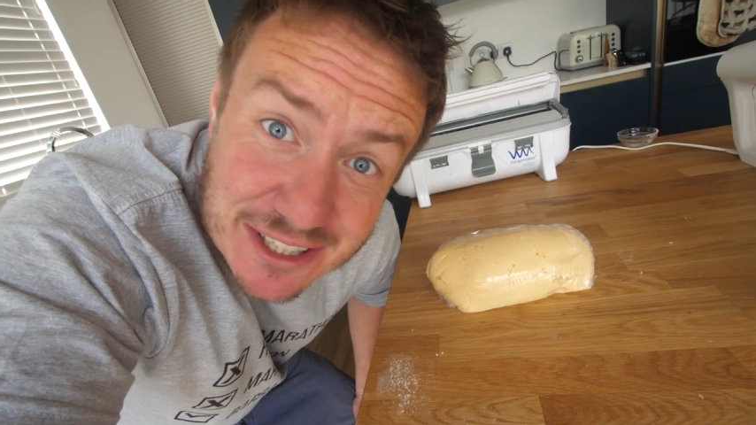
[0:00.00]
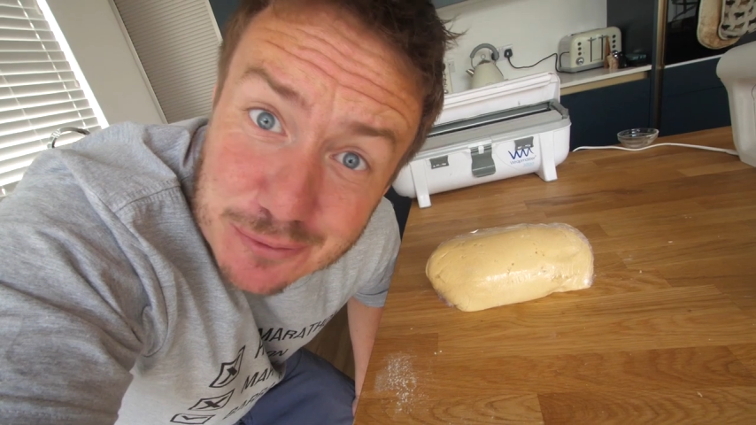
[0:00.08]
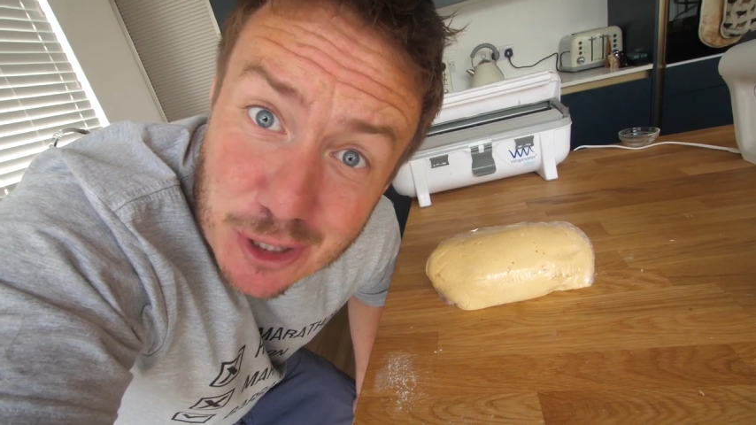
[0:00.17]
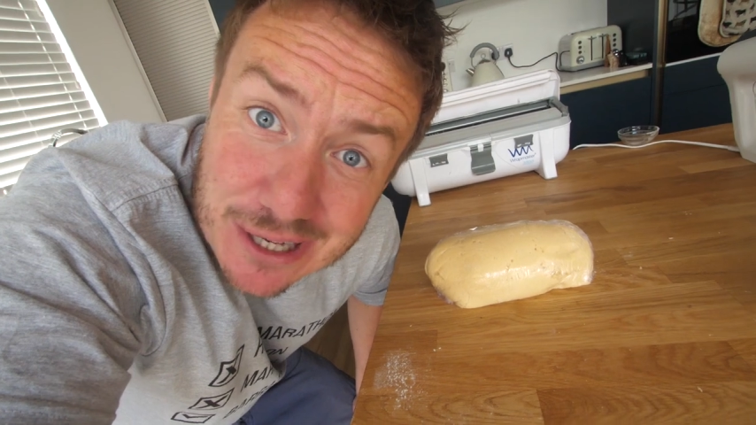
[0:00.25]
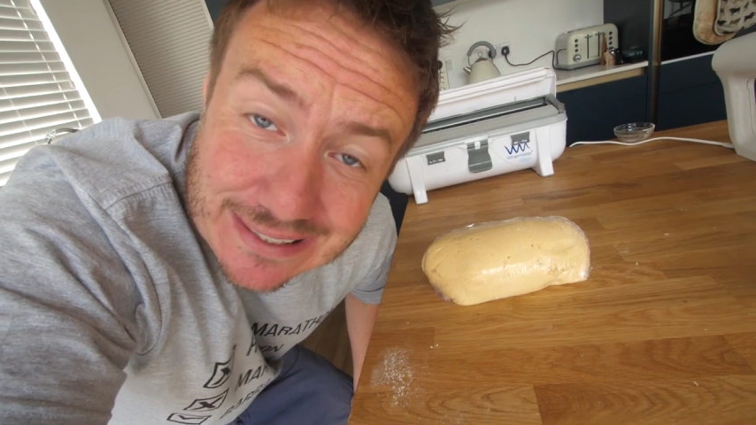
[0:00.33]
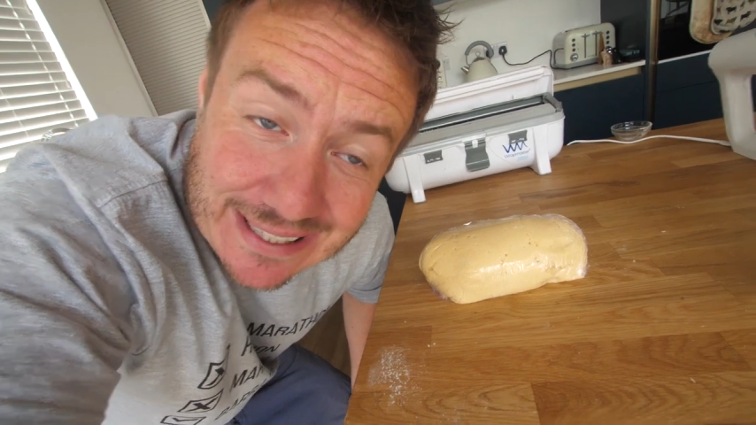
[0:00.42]
is
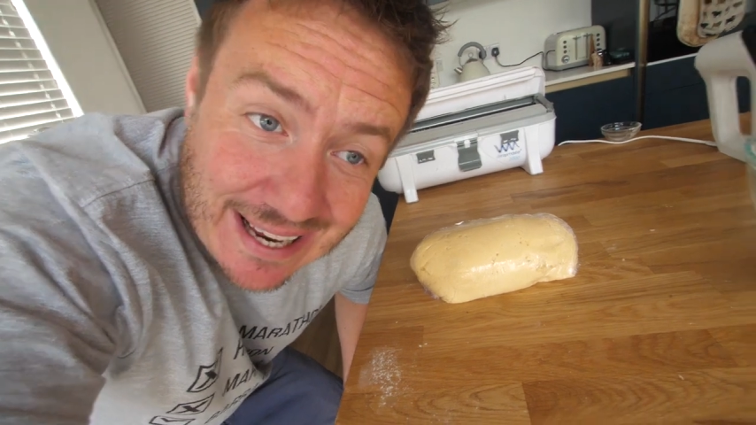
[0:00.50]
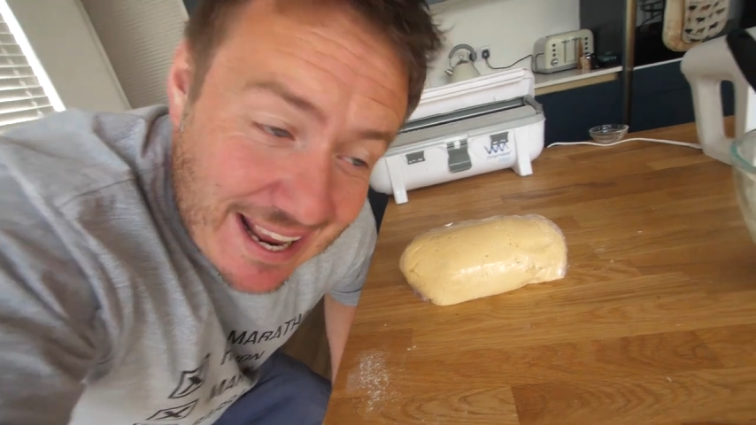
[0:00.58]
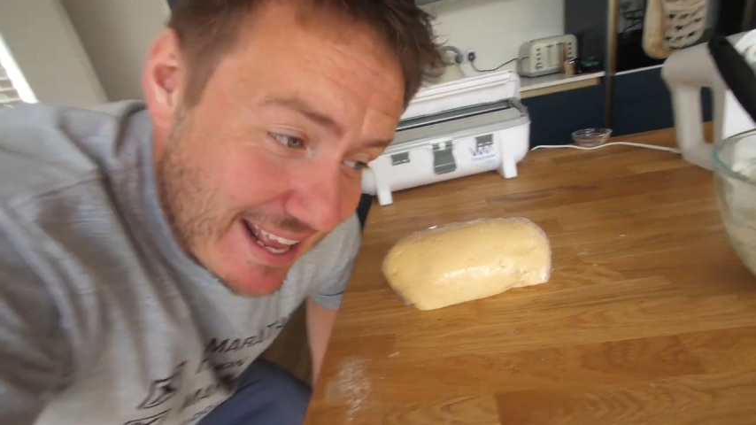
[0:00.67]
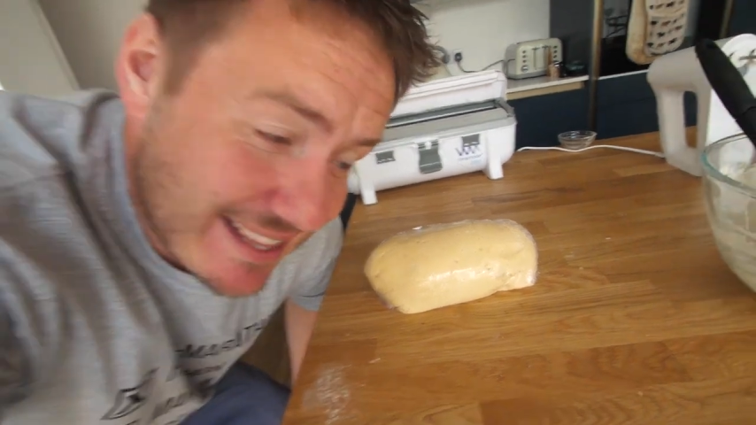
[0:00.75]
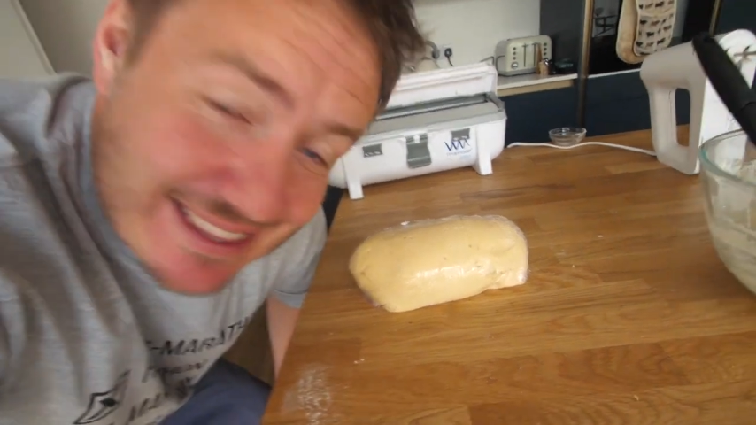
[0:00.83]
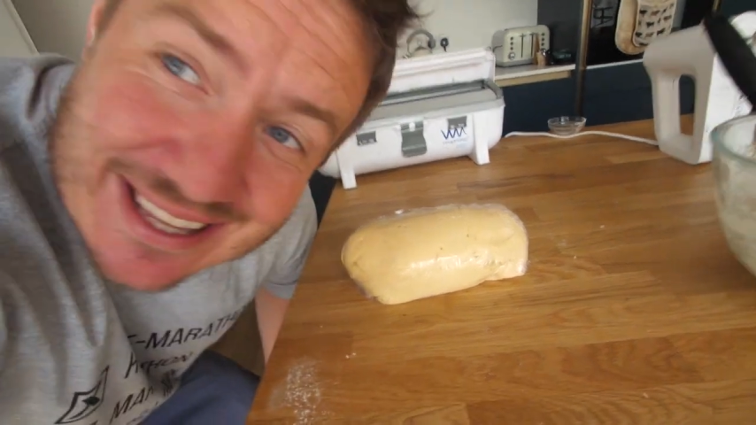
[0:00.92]
gonna work,
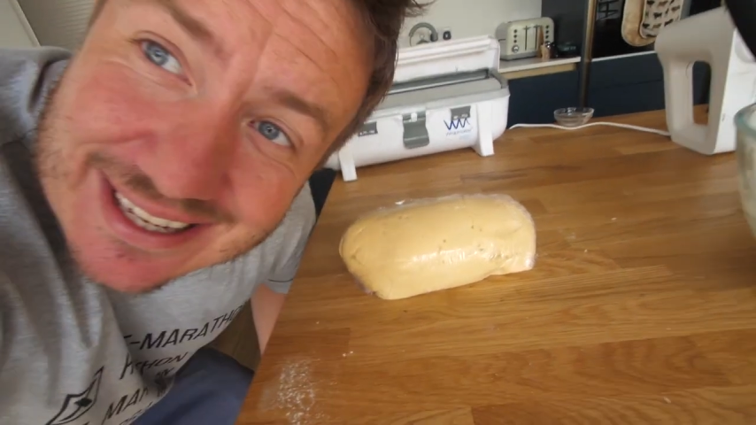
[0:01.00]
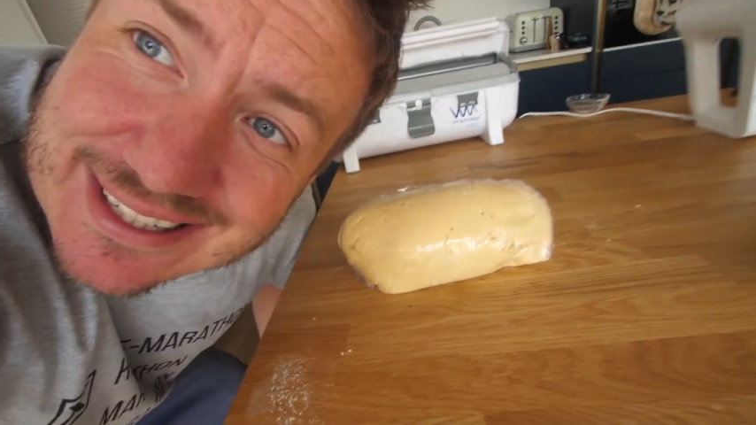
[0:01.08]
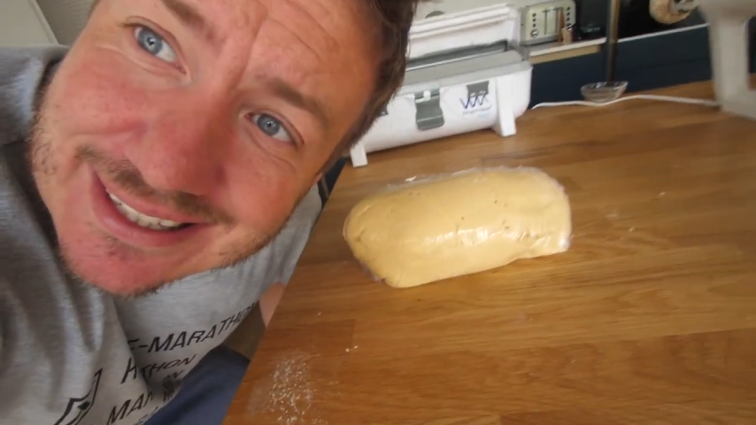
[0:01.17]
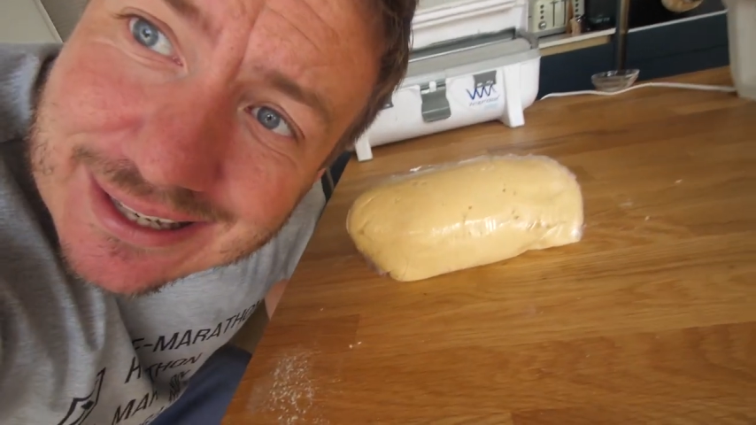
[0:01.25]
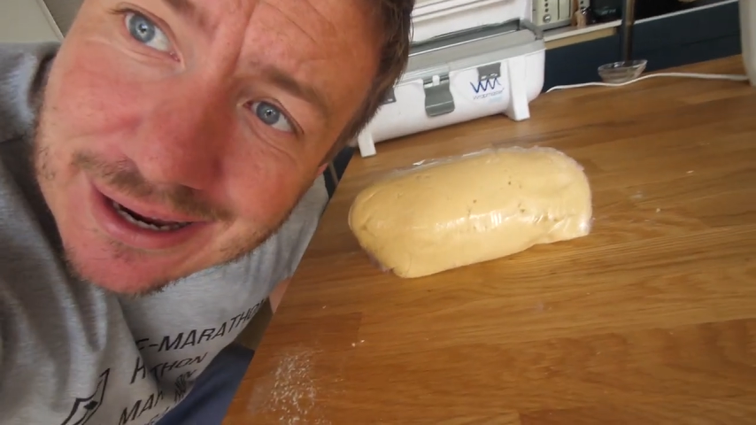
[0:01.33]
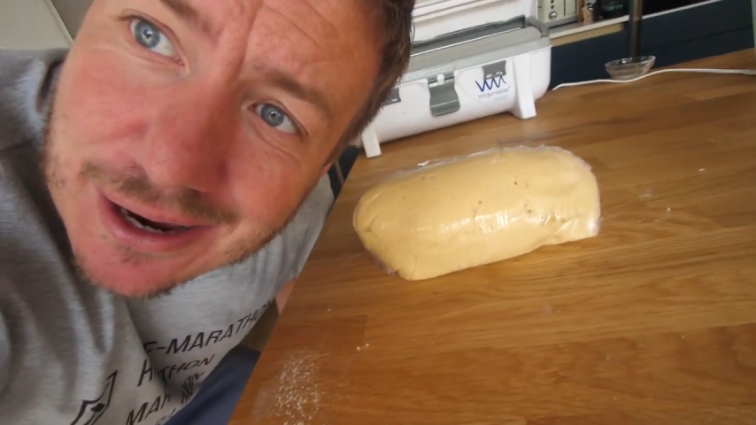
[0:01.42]

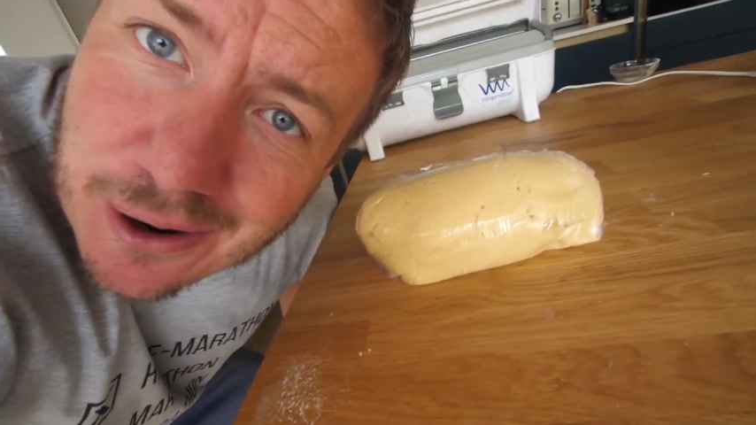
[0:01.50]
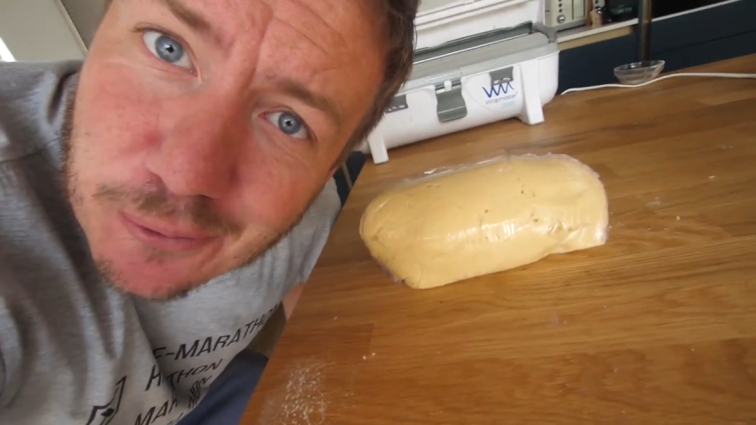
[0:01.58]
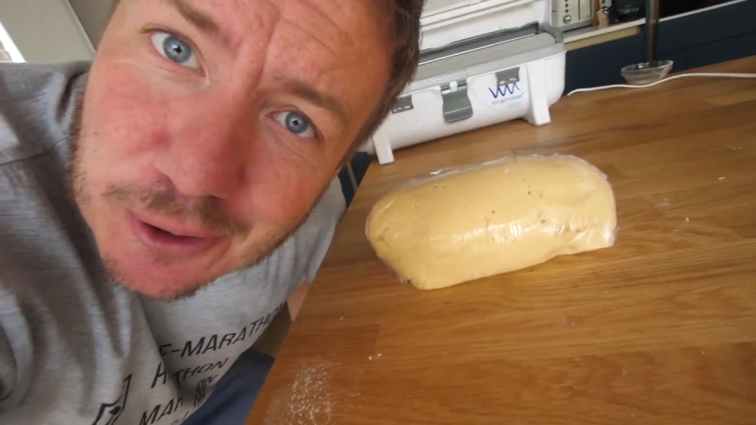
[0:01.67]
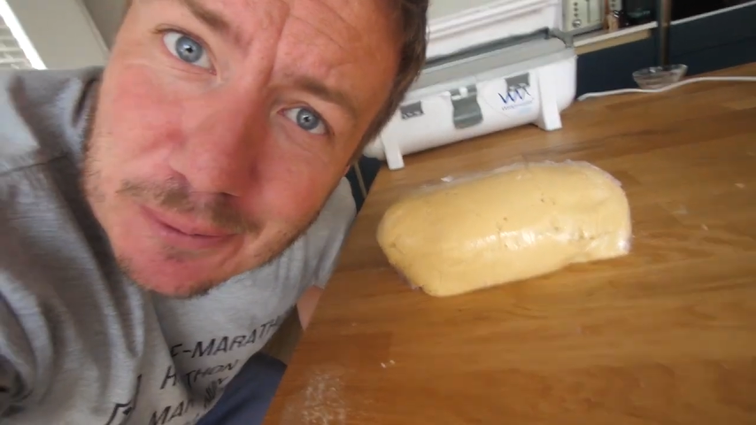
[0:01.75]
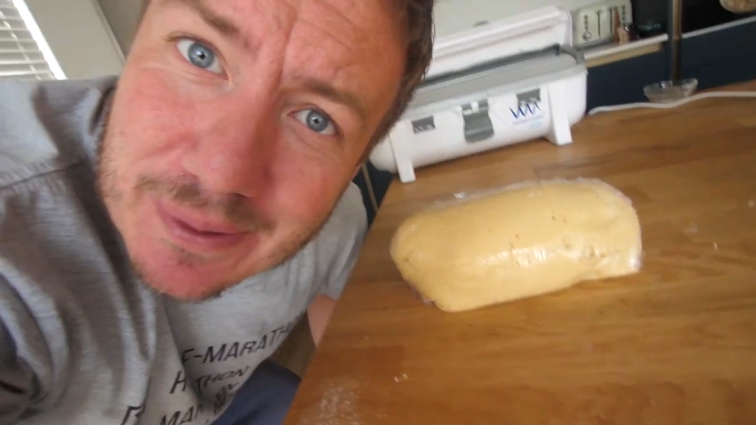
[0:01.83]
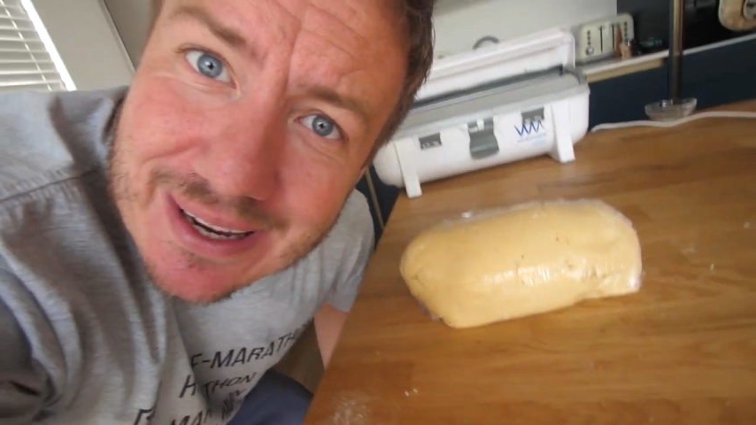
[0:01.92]
this
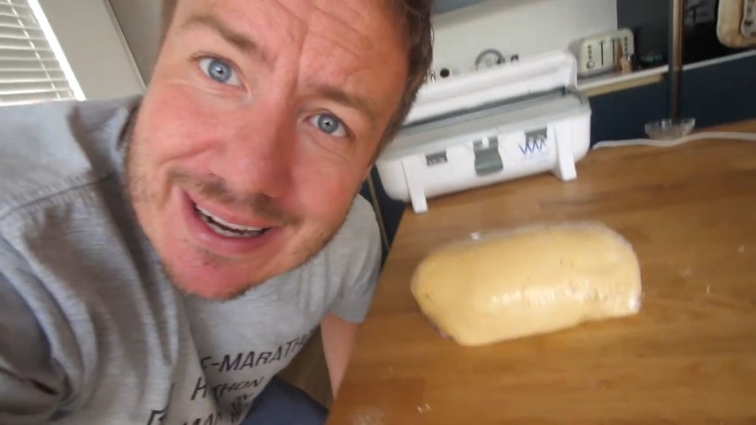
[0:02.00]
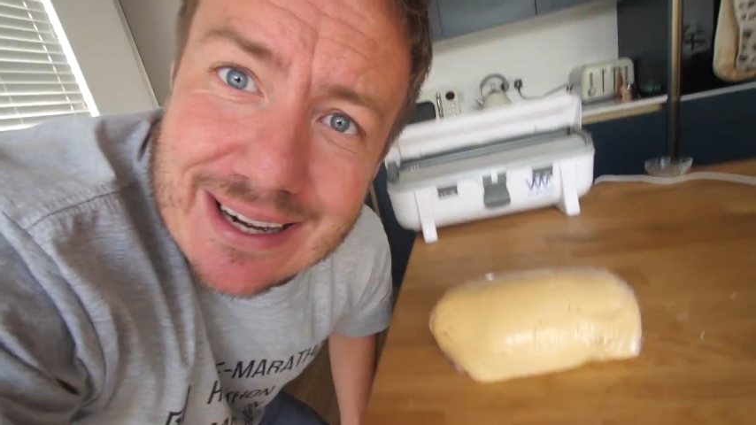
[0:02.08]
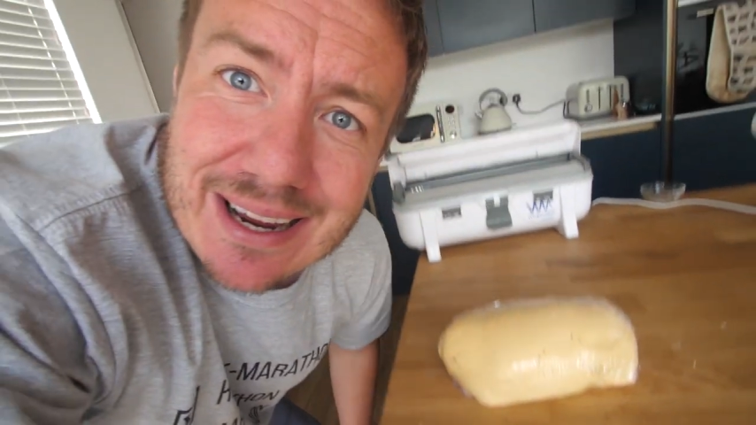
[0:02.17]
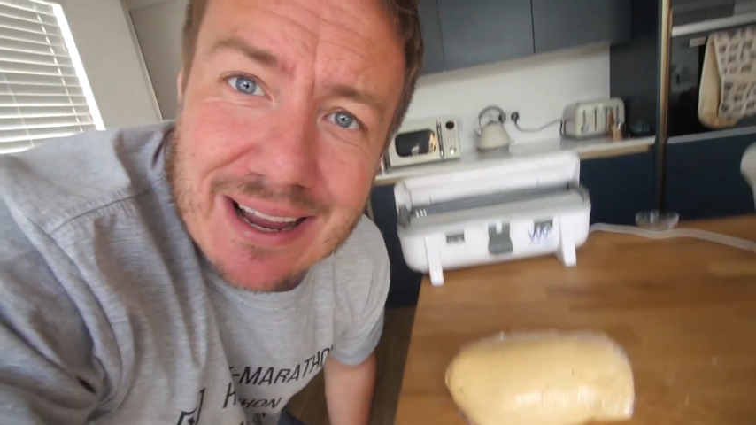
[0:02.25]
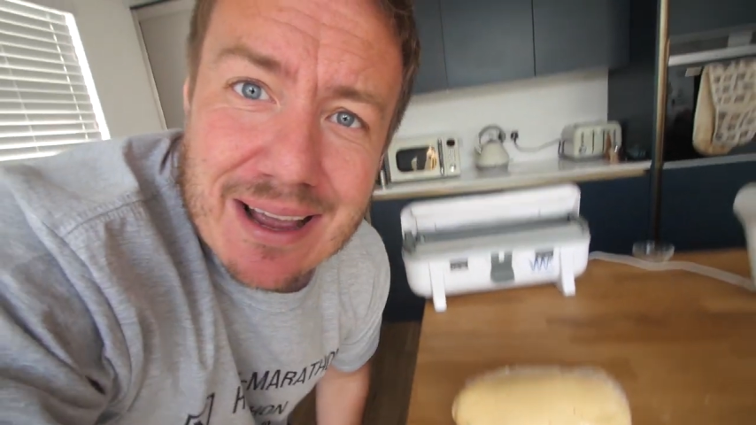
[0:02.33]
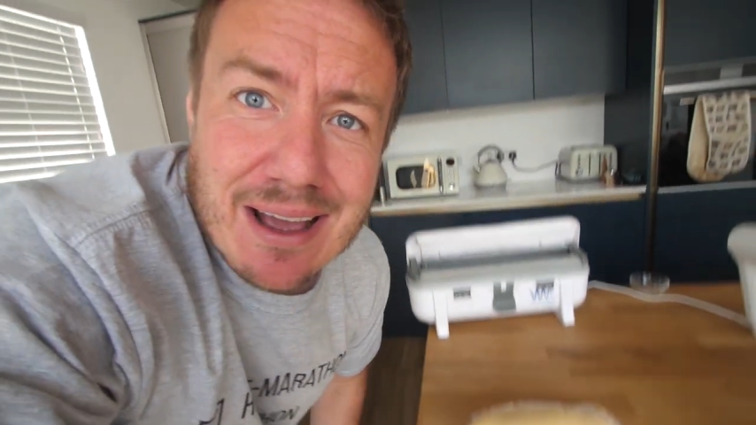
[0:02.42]
will
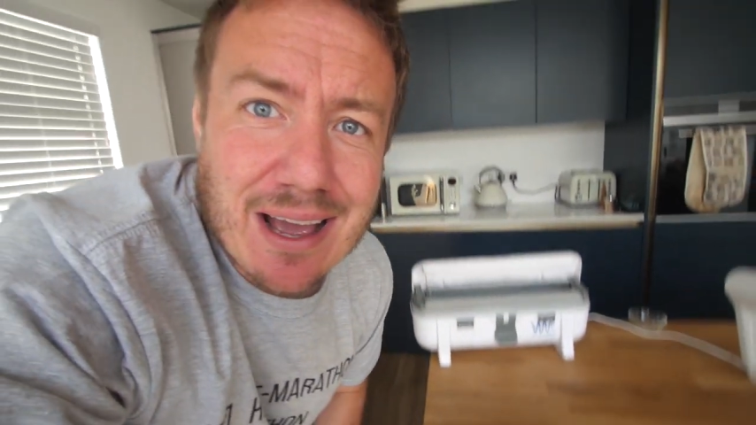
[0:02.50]
be